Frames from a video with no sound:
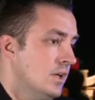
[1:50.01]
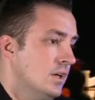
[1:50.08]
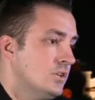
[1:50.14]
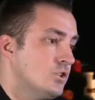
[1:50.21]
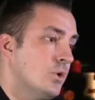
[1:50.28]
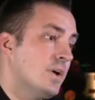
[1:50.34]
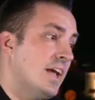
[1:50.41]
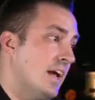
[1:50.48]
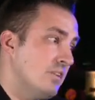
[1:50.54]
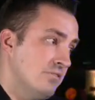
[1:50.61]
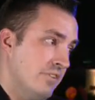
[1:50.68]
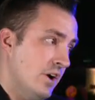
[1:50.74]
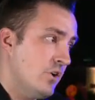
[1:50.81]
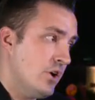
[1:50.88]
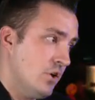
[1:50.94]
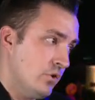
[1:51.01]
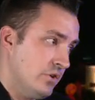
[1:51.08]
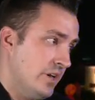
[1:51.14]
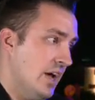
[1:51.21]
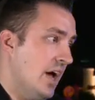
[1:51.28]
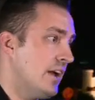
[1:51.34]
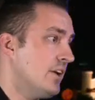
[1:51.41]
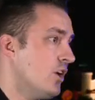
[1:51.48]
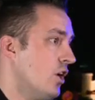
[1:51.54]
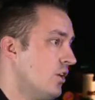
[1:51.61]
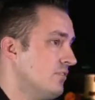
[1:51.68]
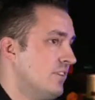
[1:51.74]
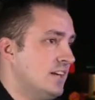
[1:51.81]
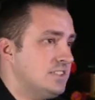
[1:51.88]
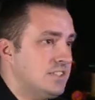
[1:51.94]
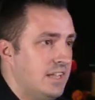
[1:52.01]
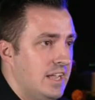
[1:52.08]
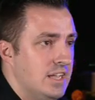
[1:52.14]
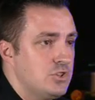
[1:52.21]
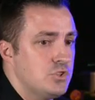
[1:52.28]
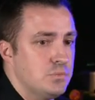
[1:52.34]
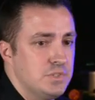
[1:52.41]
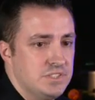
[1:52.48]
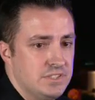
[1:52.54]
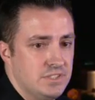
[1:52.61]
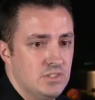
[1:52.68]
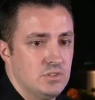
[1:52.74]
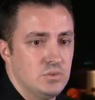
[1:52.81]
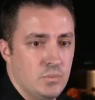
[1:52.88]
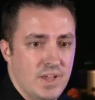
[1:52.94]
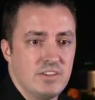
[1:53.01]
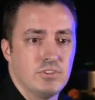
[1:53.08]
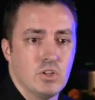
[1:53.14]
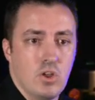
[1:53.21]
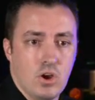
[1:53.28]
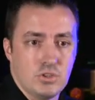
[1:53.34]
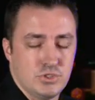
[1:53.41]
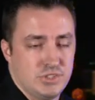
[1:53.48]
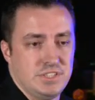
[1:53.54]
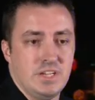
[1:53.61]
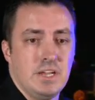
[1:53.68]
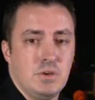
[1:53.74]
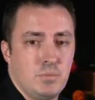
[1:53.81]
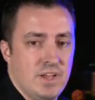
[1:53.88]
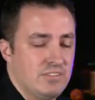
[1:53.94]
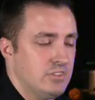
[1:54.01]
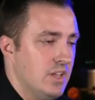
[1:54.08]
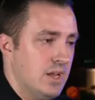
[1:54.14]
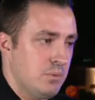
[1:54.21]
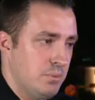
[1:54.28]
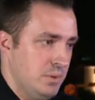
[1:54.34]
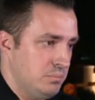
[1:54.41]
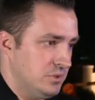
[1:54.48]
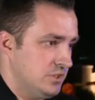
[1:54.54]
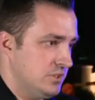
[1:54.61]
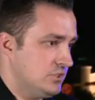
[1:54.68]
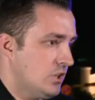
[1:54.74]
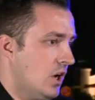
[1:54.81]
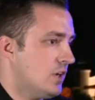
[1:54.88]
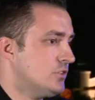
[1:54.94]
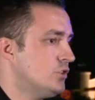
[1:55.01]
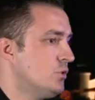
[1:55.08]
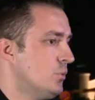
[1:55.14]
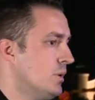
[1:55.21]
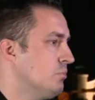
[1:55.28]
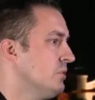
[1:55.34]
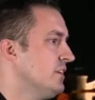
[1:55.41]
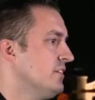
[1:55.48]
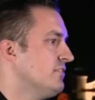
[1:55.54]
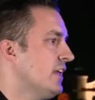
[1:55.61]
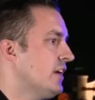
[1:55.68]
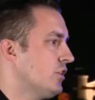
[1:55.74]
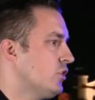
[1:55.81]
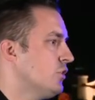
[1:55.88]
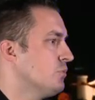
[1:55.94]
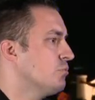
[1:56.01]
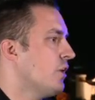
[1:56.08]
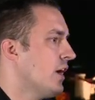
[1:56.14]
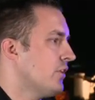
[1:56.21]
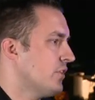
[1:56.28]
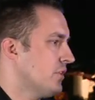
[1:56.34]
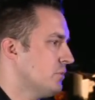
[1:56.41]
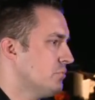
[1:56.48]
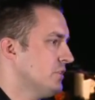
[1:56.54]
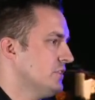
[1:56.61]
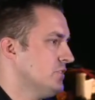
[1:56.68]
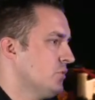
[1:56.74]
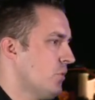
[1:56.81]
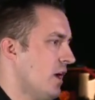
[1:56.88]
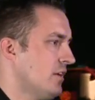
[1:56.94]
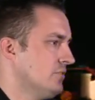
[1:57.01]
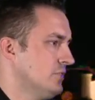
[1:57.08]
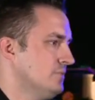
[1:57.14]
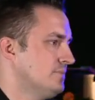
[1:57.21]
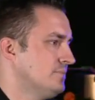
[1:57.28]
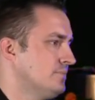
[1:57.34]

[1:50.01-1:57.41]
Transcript: So again, very early on in our investigation, we still, we have a large scene, we have a lot of people to talk to. We believe that occurred prior to the police arrival.